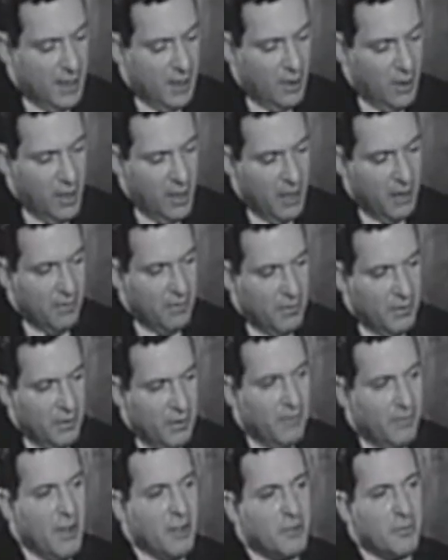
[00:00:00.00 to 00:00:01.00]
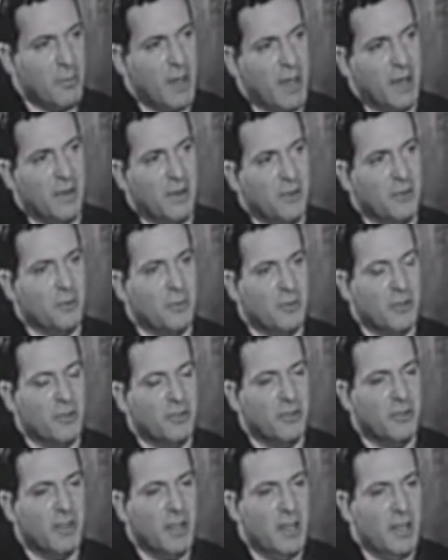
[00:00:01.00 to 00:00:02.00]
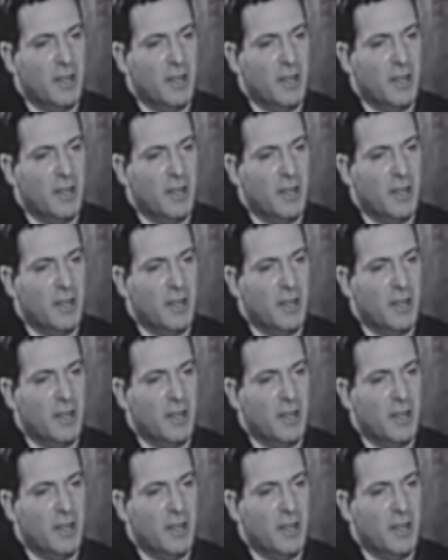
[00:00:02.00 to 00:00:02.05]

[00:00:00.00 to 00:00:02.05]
the area of defense mechanisms.